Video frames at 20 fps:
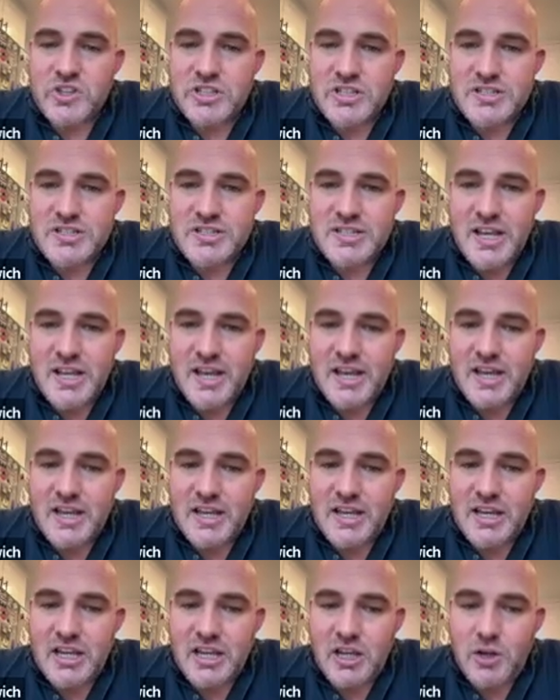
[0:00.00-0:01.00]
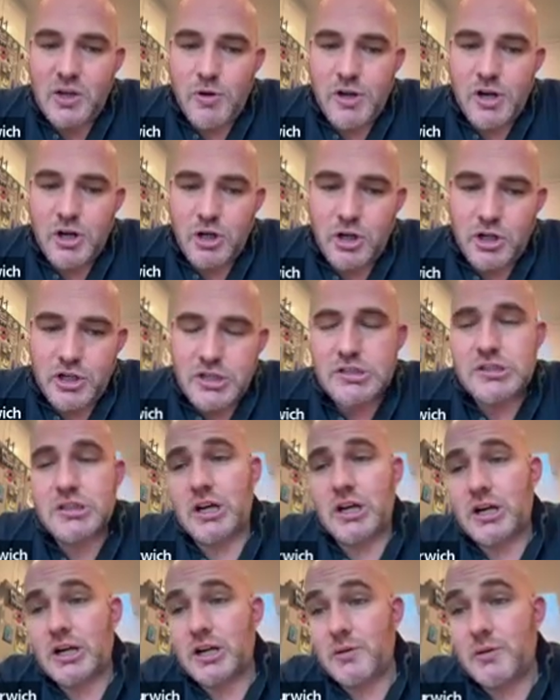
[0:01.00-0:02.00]
Today we are going to
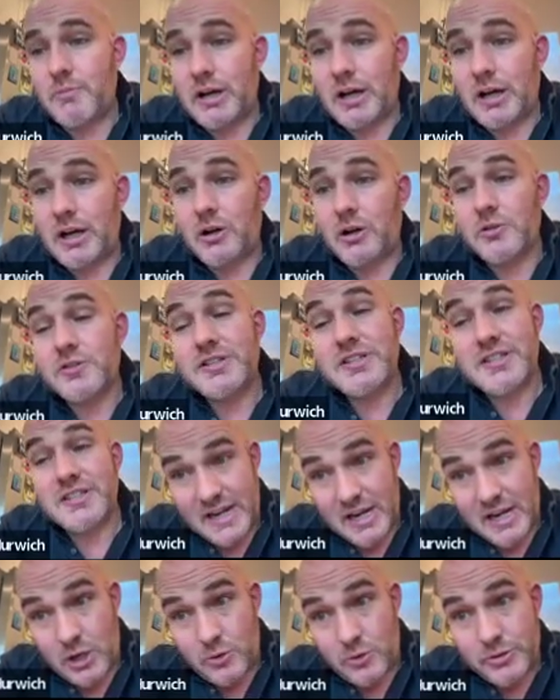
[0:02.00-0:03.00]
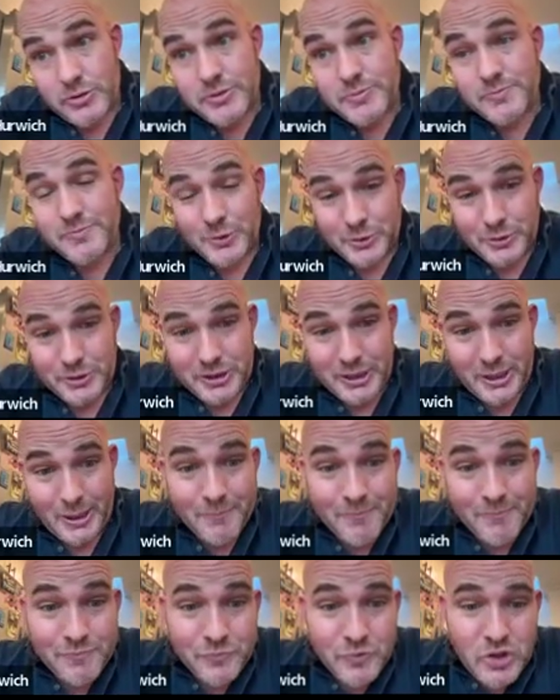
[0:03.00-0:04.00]
talk about sound.
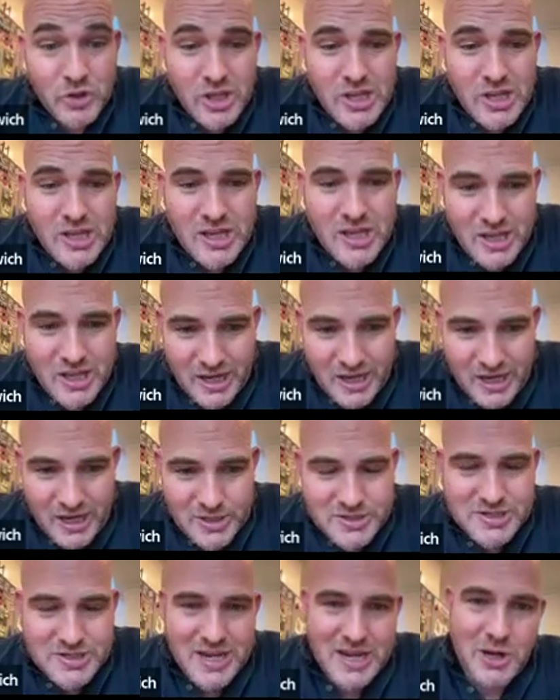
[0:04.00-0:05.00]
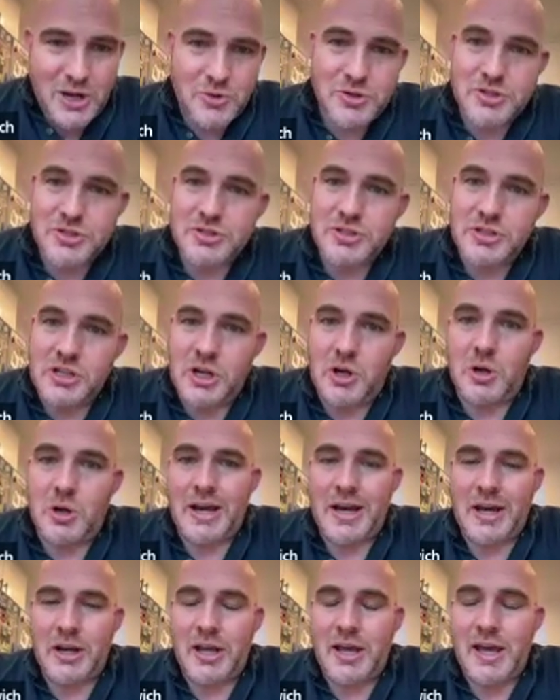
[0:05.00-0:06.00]
Okay. Sound is,
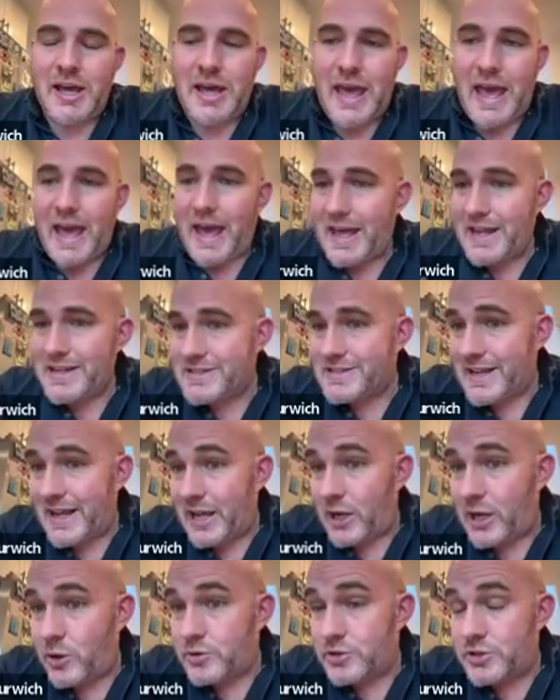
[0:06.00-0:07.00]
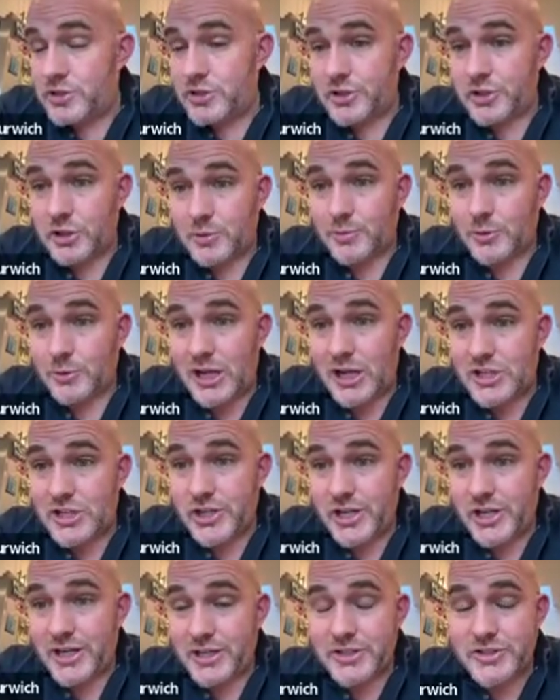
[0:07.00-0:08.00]
how to add sound to your
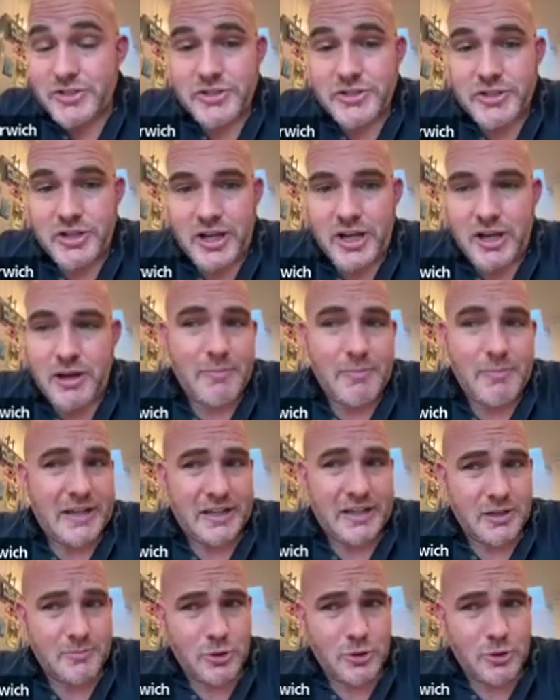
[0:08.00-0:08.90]
projects, make